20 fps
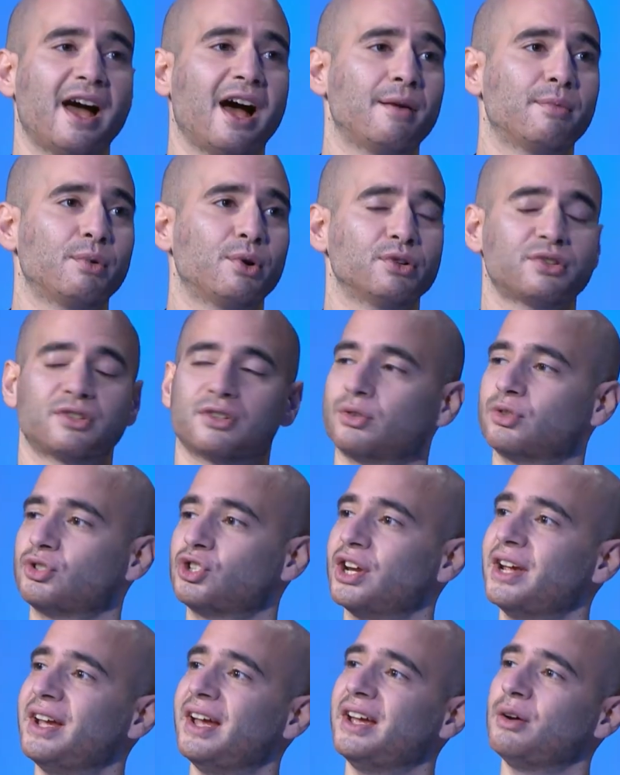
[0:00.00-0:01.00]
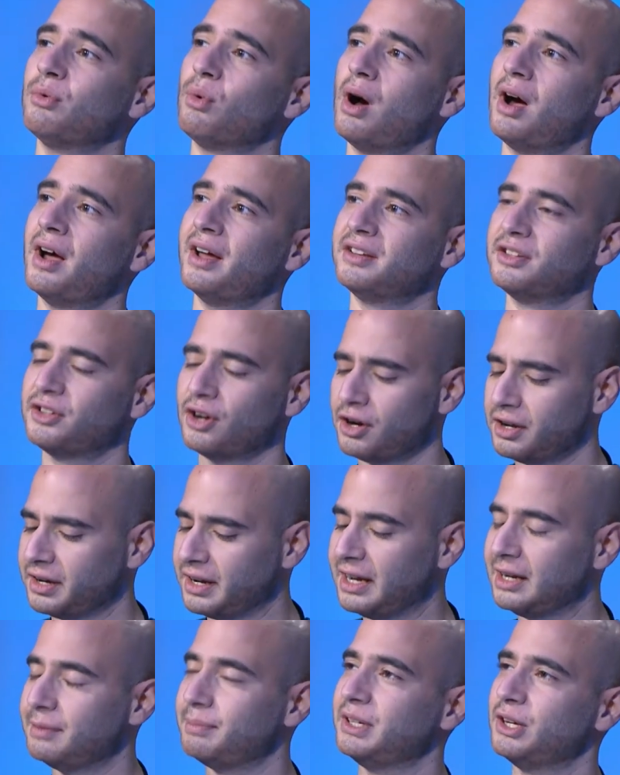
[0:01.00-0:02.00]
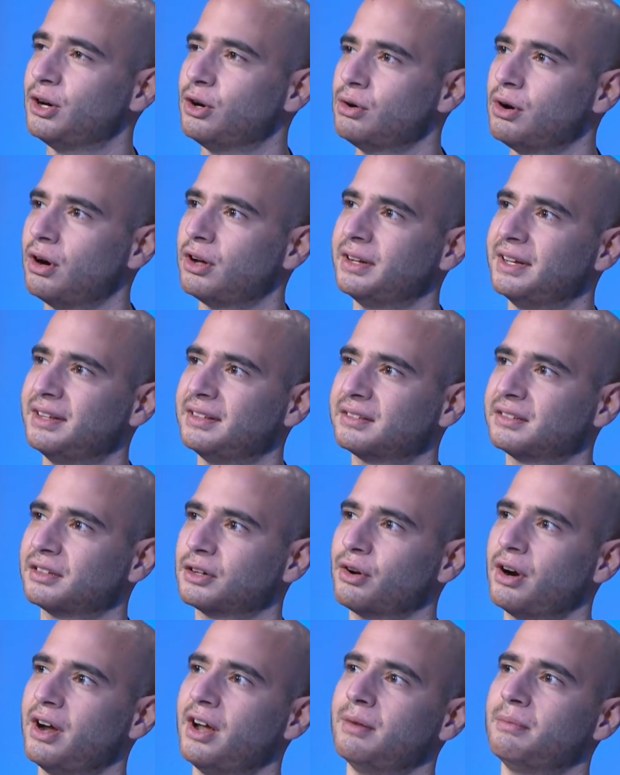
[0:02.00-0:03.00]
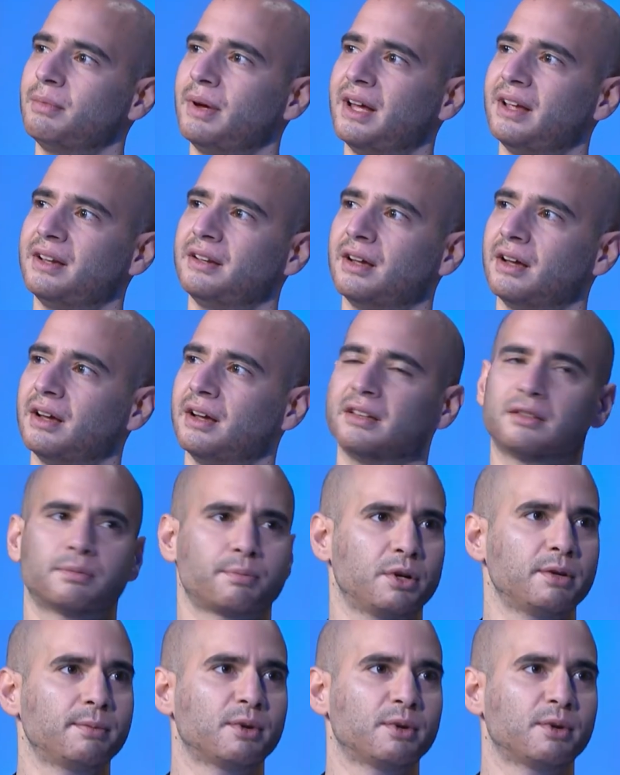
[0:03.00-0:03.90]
Abo, so jay.abo on Instagram. And it's pretty